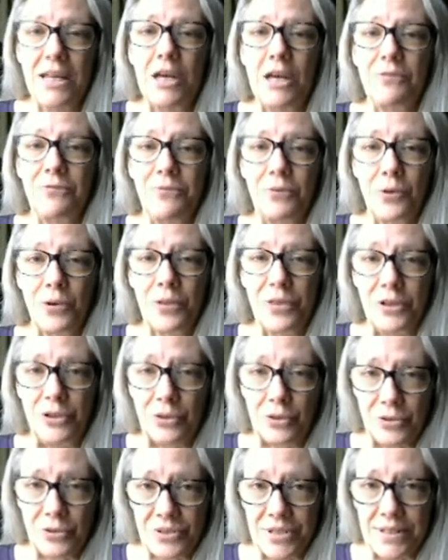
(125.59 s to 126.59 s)
For the
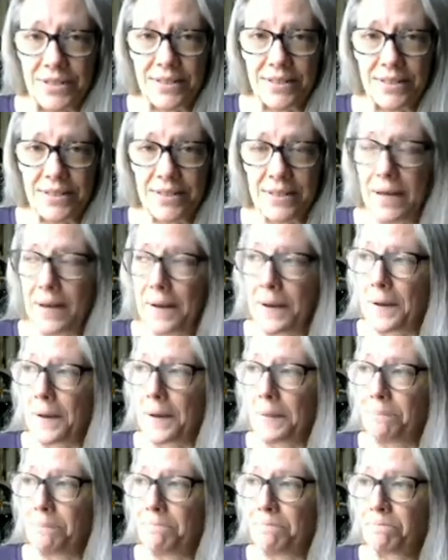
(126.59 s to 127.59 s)
nurses,
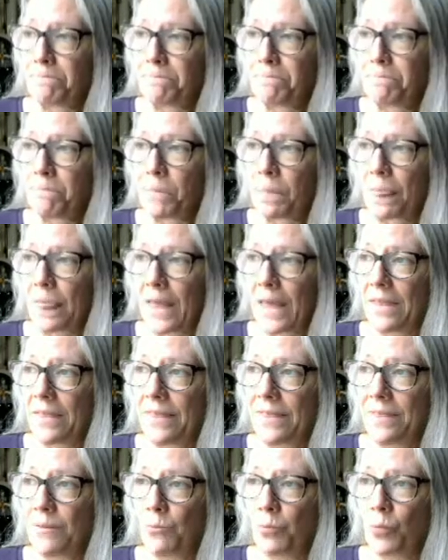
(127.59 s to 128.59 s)
um,
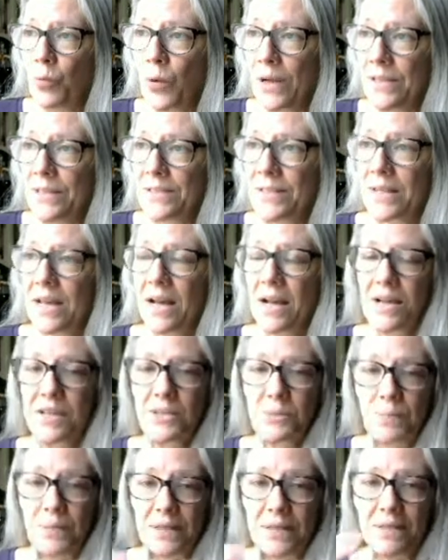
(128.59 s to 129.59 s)
one's
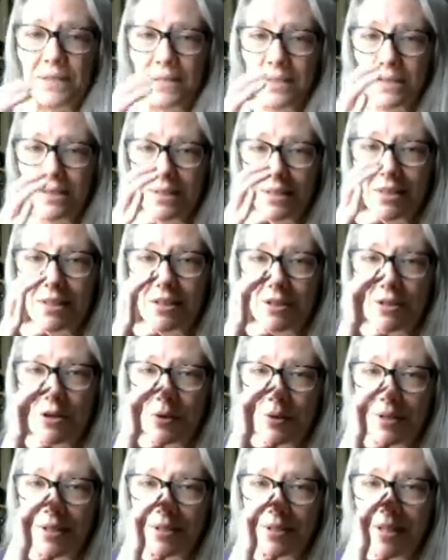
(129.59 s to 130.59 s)
husband
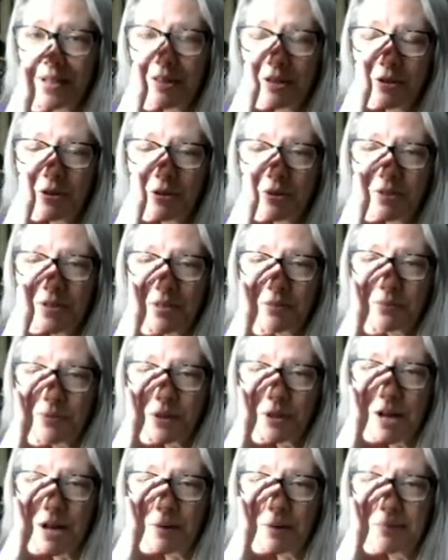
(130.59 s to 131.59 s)
notice, and the nurses were
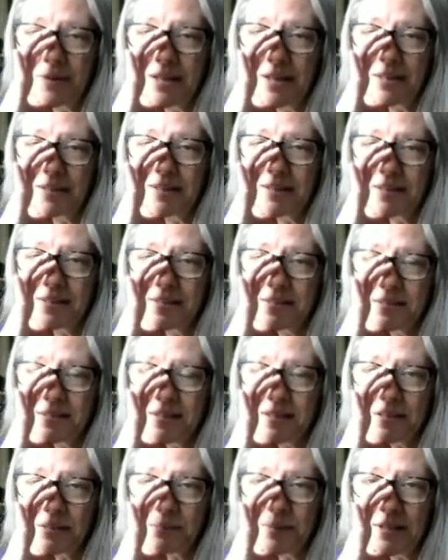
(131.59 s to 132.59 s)
commenting that the
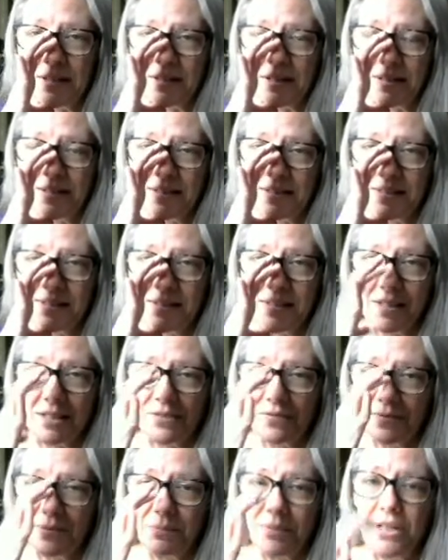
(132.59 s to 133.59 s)
six by nine, the six
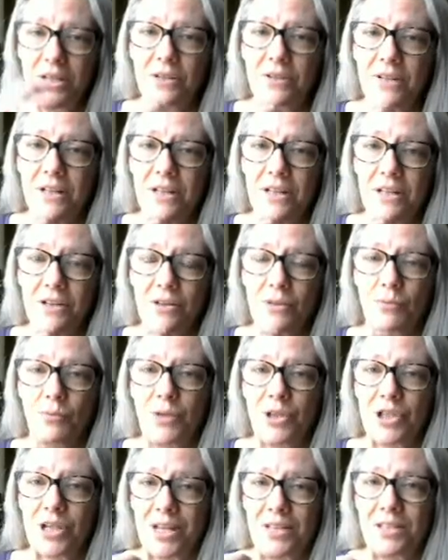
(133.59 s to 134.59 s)
from here to here,
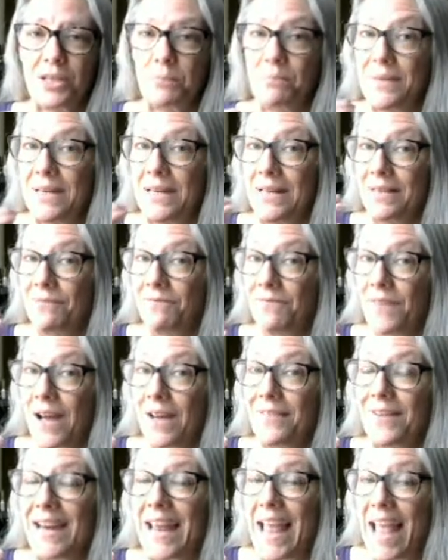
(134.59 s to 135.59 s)
which ends up being five
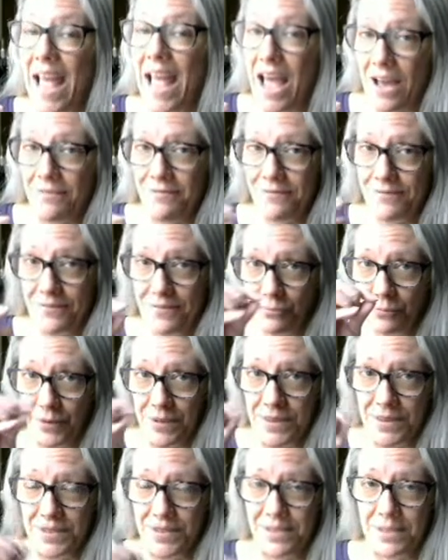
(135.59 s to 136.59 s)
and a half with
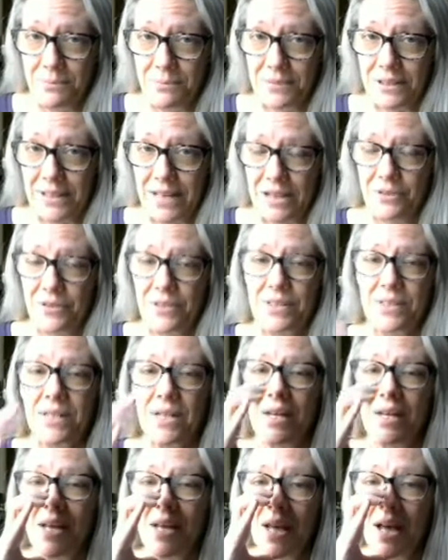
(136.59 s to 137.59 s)
the seam allowance,
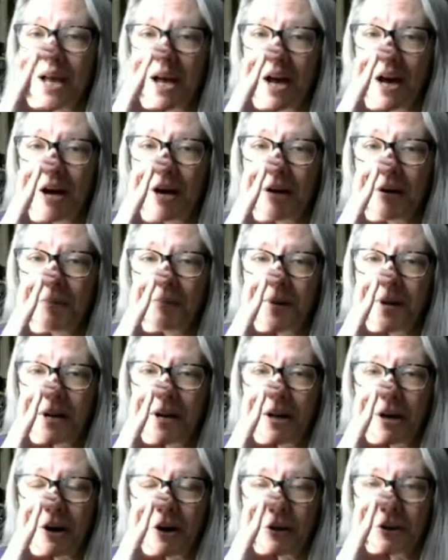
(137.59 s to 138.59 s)
um,
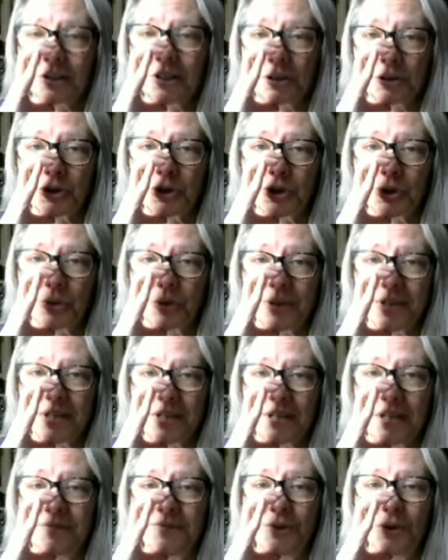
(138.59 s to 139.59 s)
are a little short.
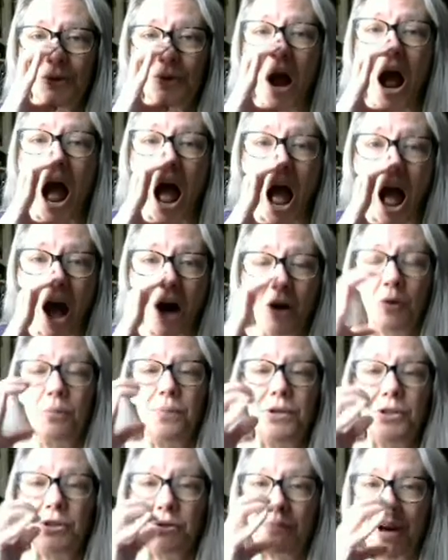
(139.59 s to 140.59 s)
If you
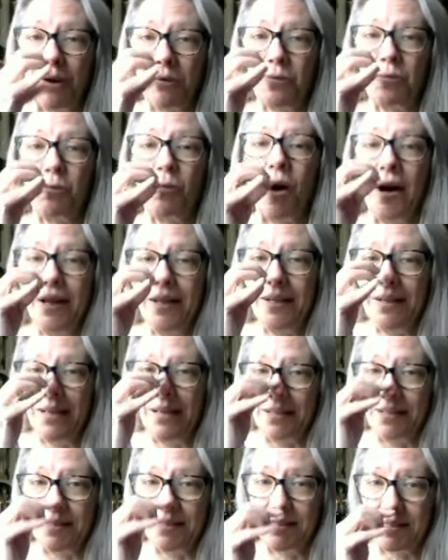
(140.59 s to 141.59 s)
open your mouth wide,
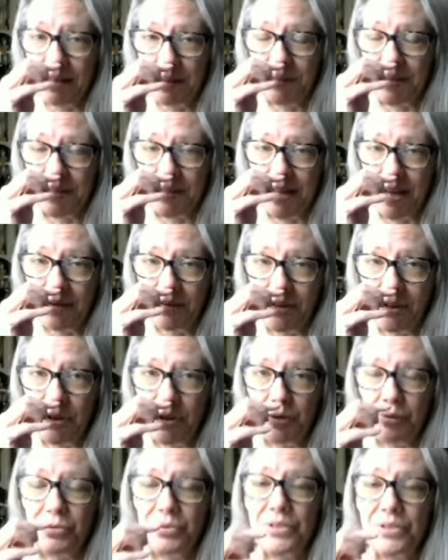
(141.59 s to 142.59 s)
it slips down the
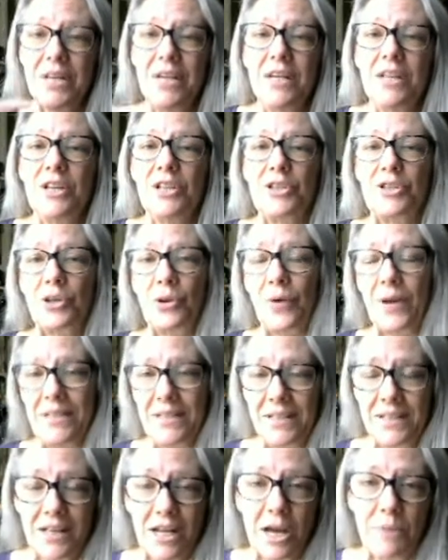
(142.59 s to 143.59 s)
nose. So I
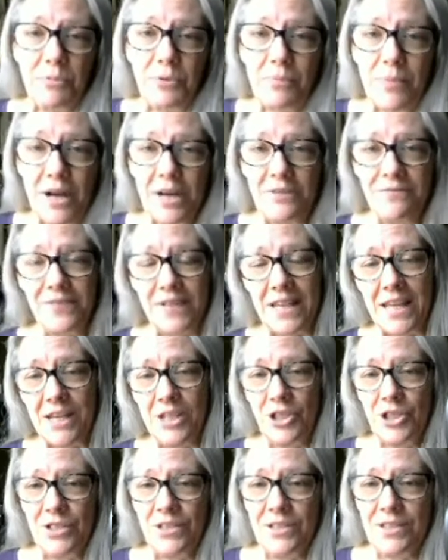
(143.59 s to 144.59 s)
did a couple
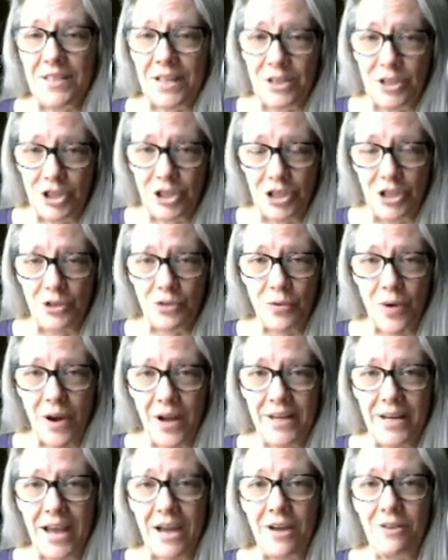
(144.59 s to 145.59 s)
modifications that she
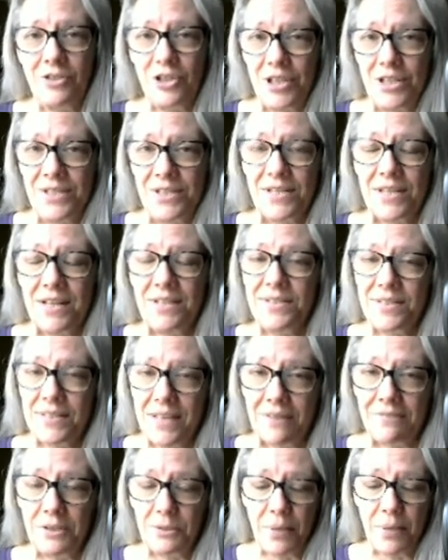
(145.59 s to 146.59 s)
tried out. She said
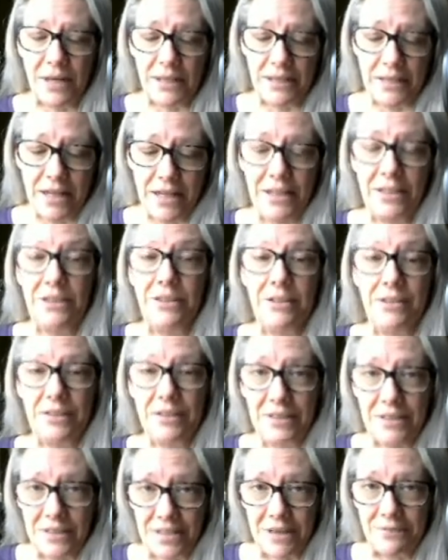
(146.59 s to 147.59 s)
seven by nine
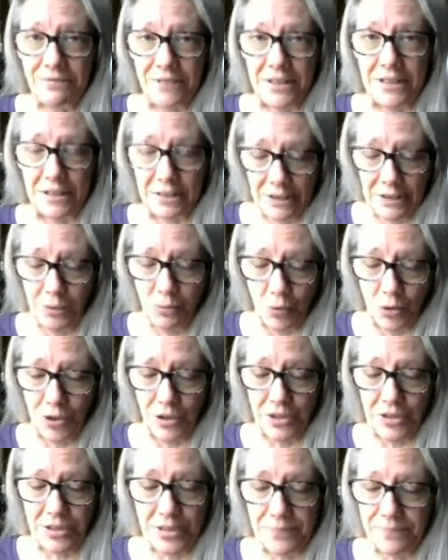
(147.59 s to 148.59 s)
definitely
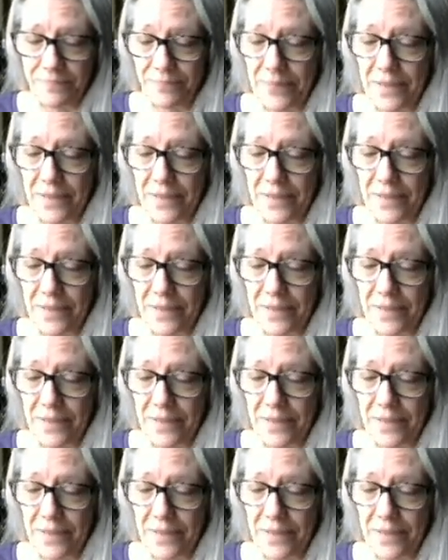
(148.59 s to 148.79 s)
works.